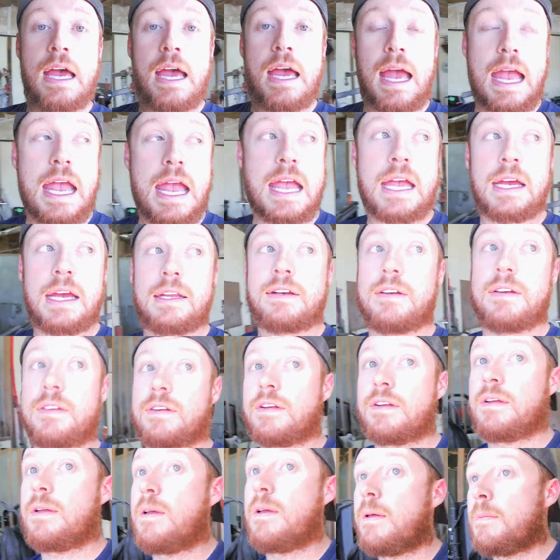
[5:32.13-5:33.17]
And
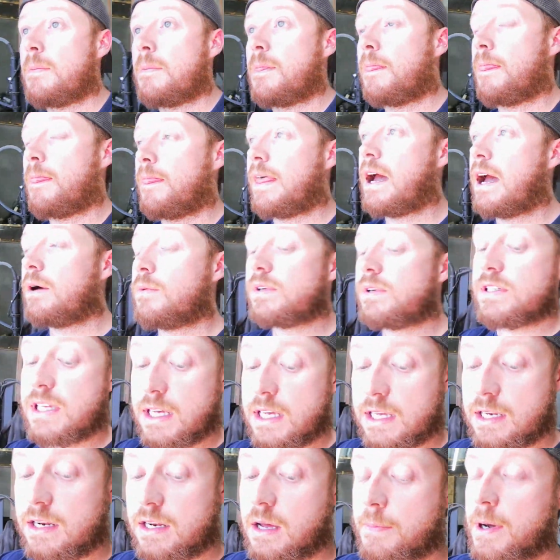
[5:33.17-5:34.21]
that was
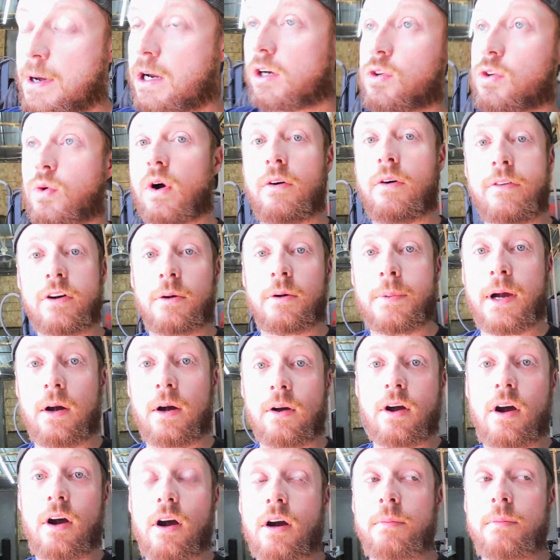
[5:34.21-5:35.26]
in about a 1,200 pound
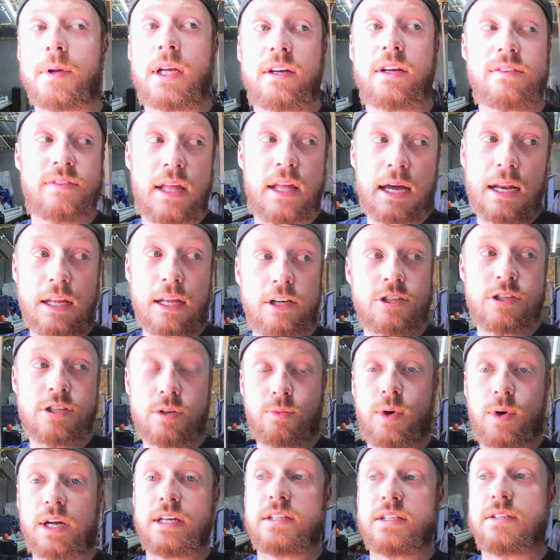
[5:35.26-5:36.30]
car because that engine
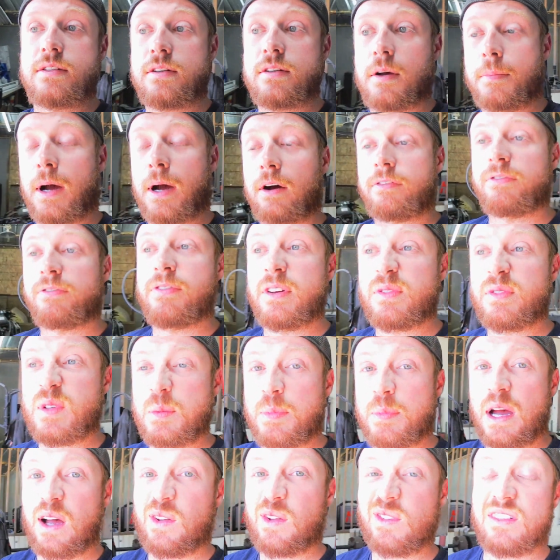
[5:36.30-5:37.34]
weighs about 50
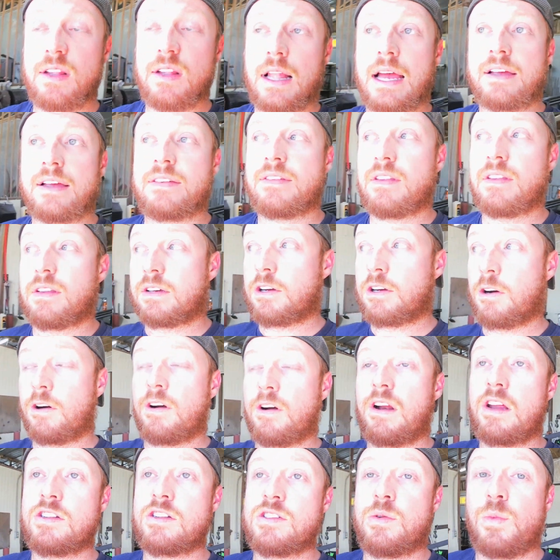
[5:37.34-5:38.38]
pounds less than the
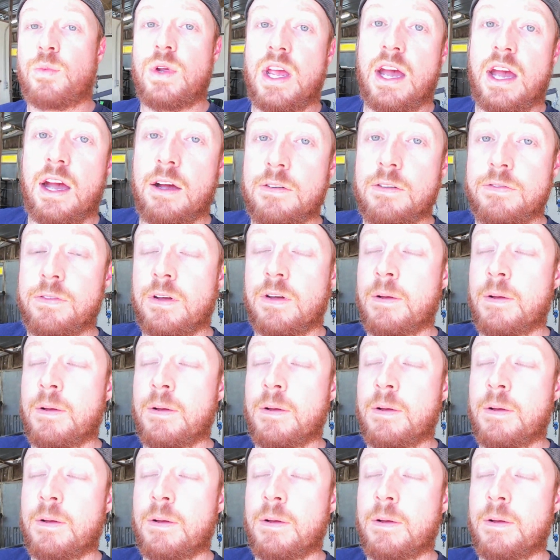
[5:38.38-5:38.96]
current engine we have.